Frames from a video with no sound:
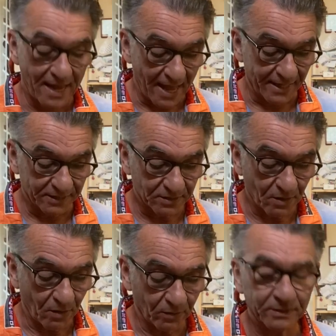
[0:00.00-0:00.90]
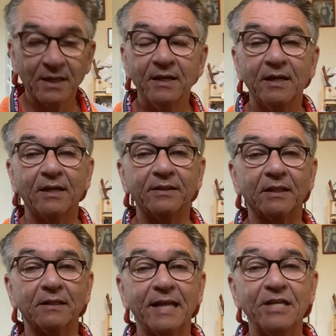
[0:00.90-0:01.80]
and it's called The
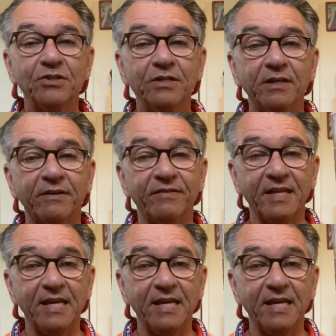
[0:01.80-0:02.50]
Legend of the